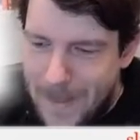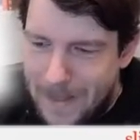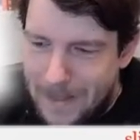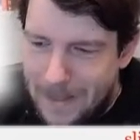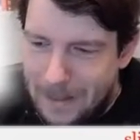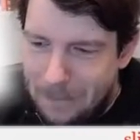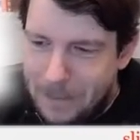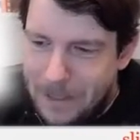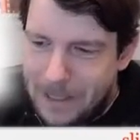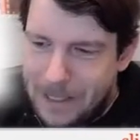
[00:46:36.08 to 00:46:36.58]

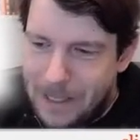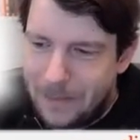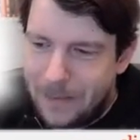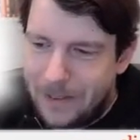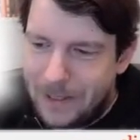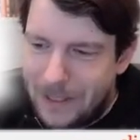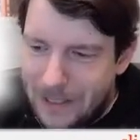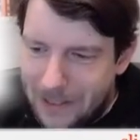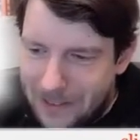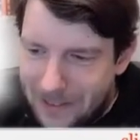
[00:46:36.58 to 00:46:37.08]
It
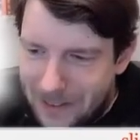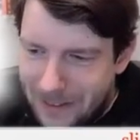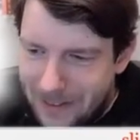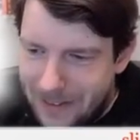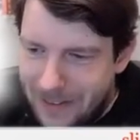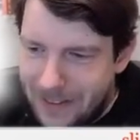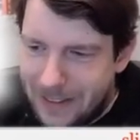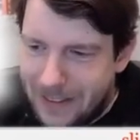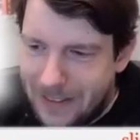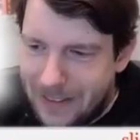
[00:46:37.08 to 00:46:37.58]
becomes
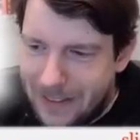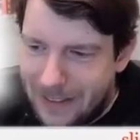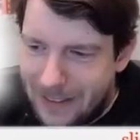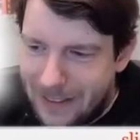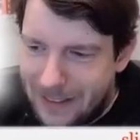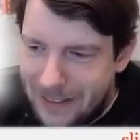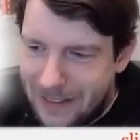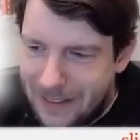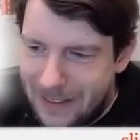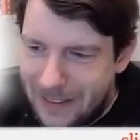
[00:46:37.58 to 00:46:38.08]
interesting in
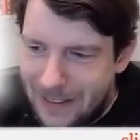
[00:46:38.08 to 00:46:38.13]
that